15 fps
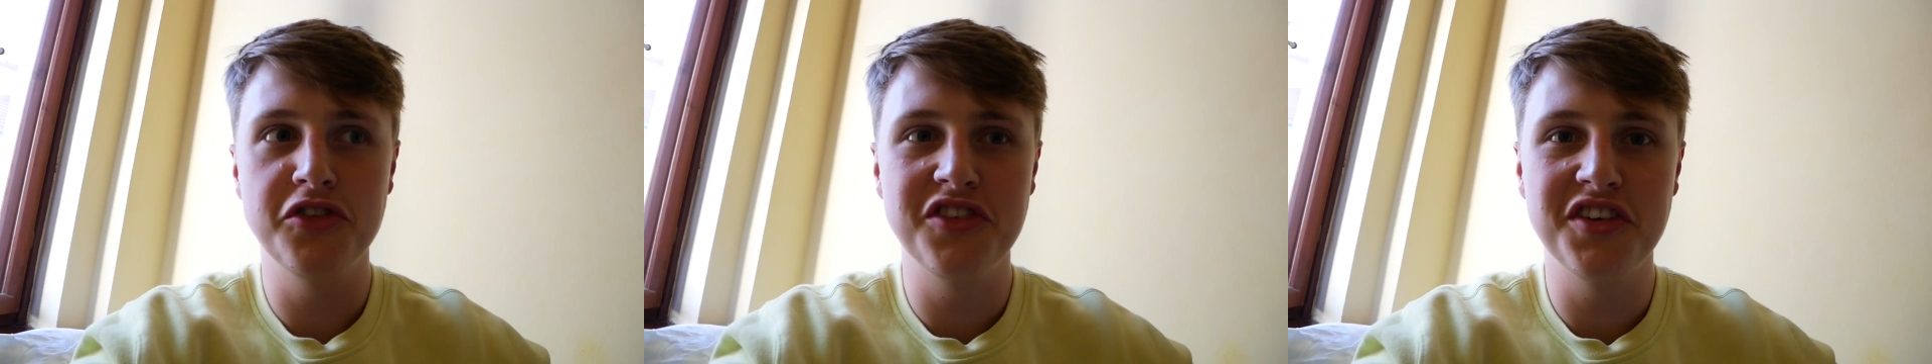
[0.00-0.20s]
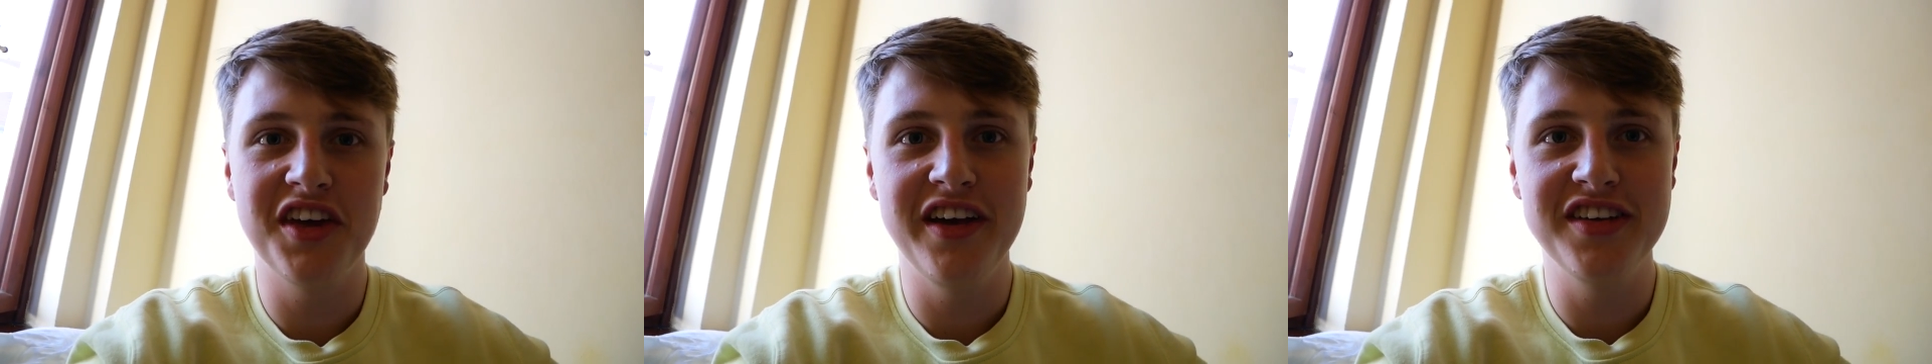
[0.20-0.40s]

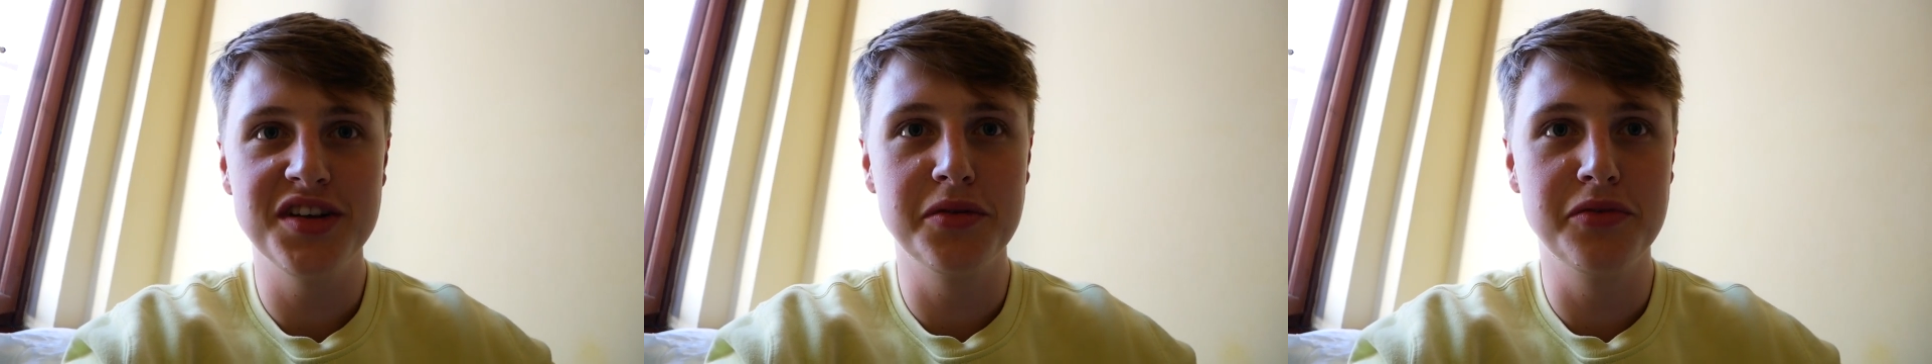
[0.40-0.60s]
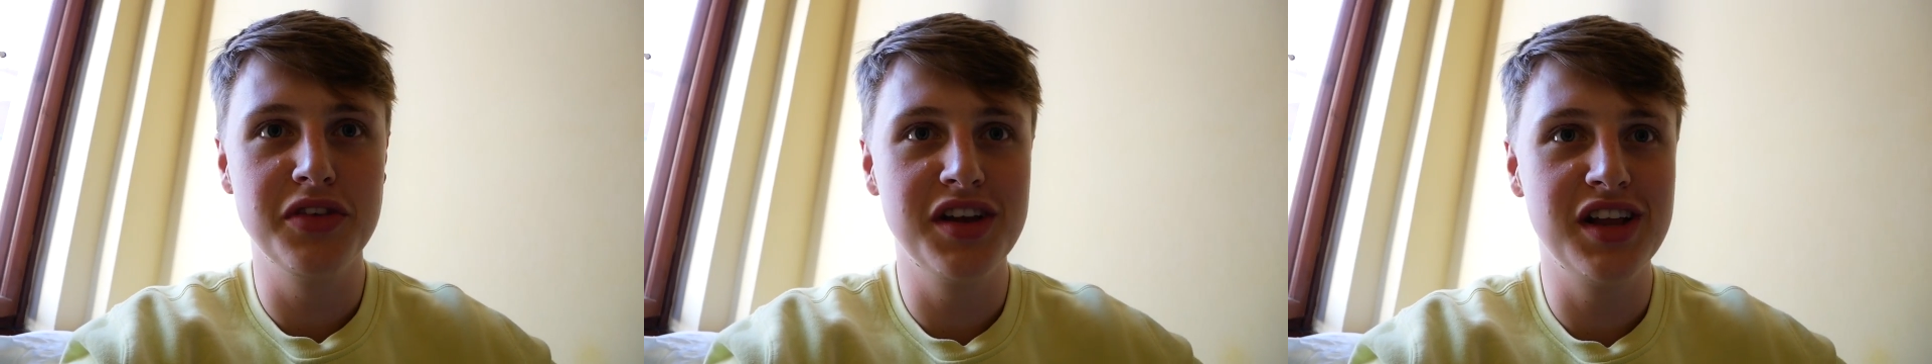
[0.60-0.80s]
just in case
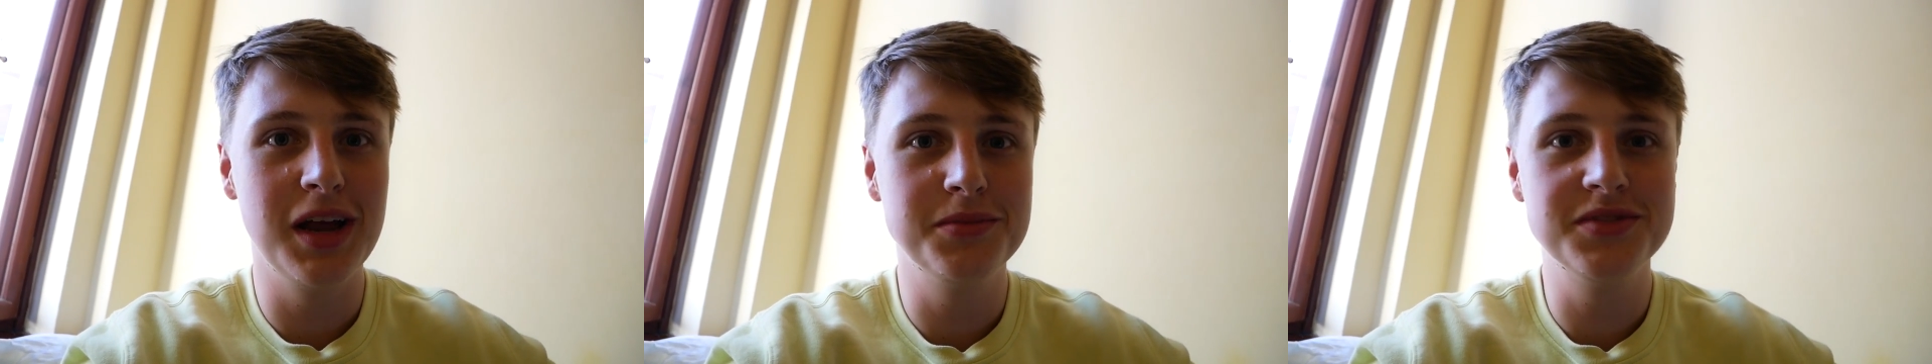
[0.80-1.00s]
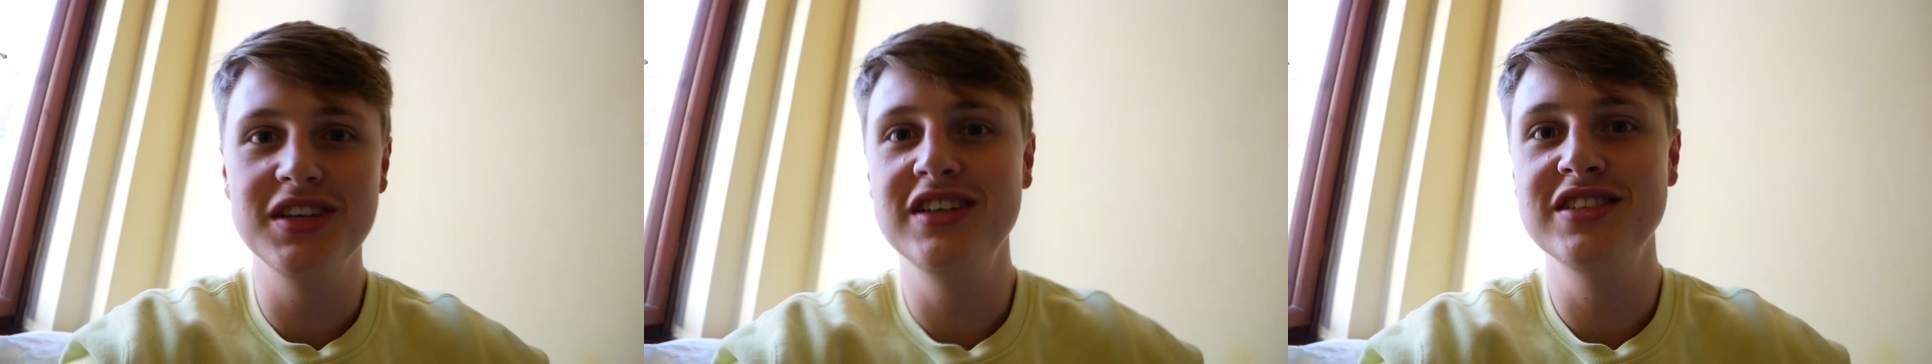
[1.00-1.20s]
anyone from the
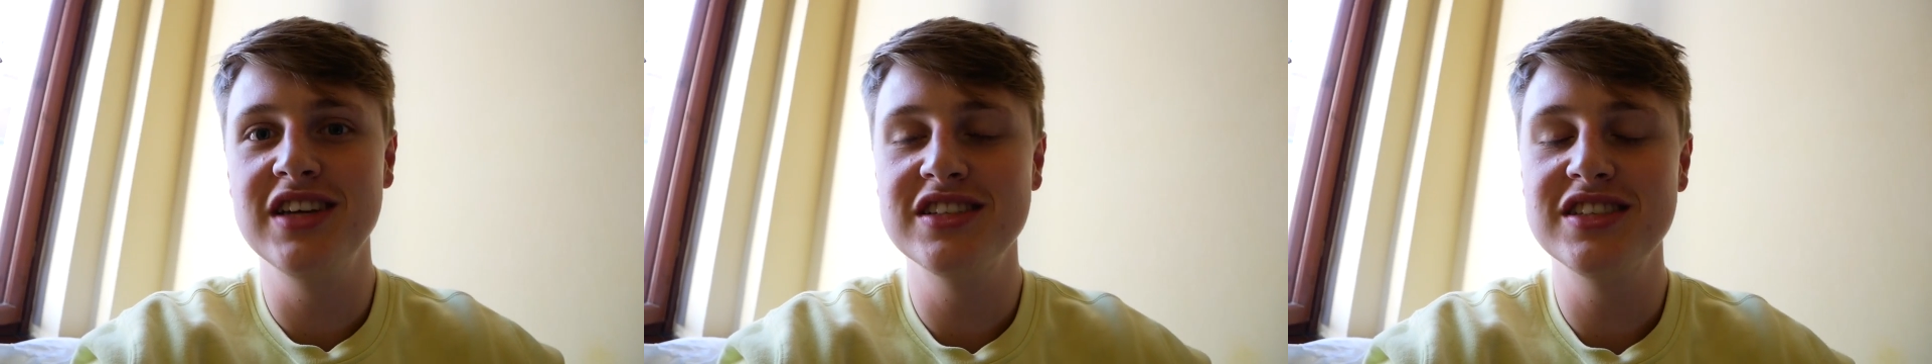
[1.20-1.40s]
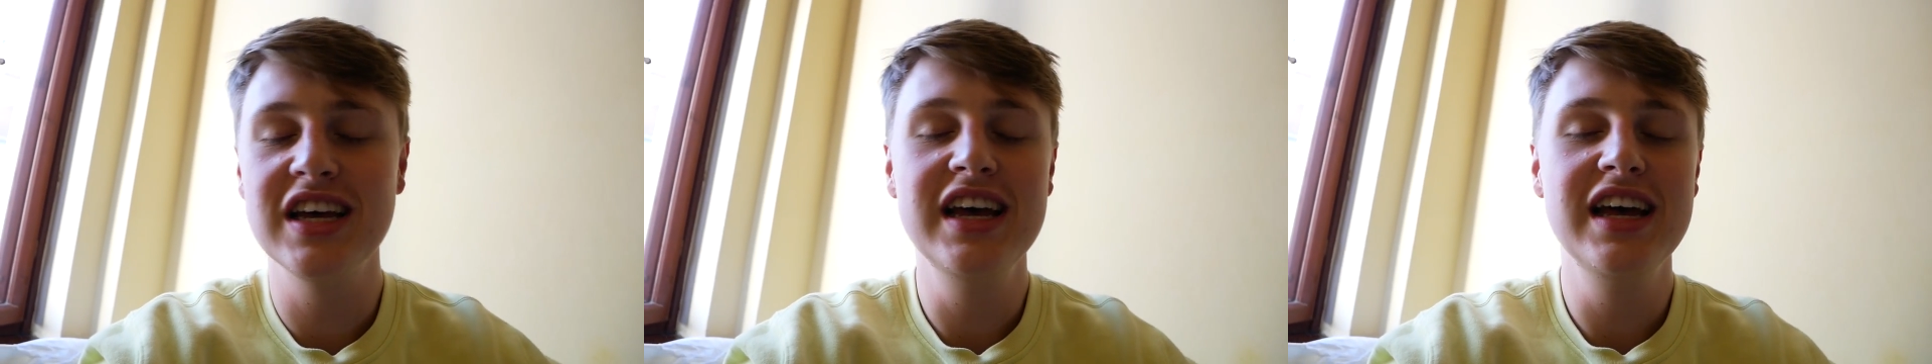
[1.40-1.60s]
club sees
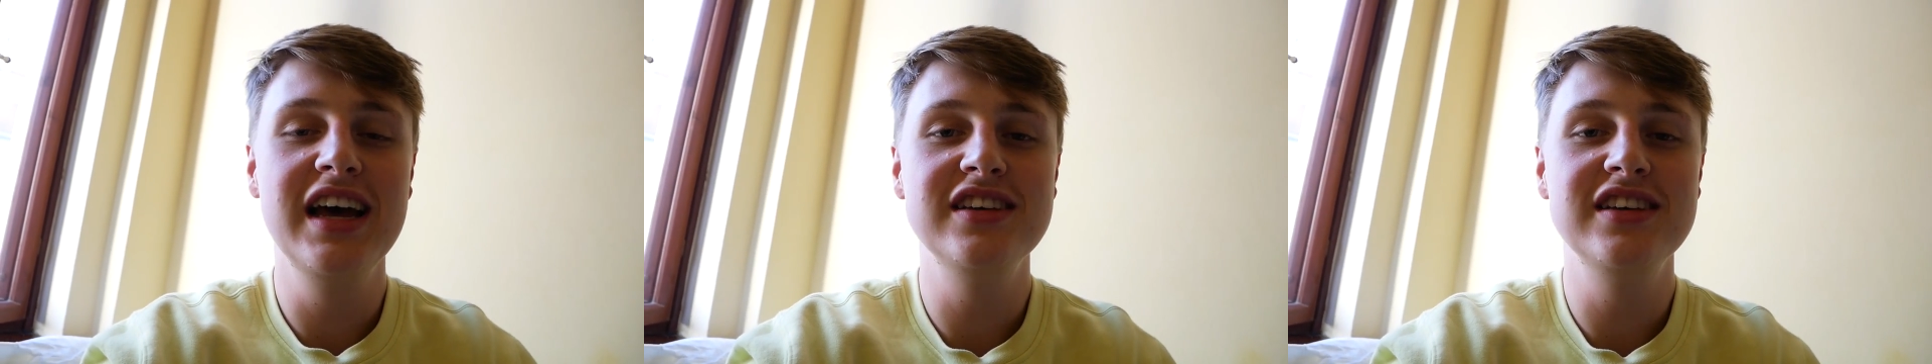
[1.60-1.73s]
this.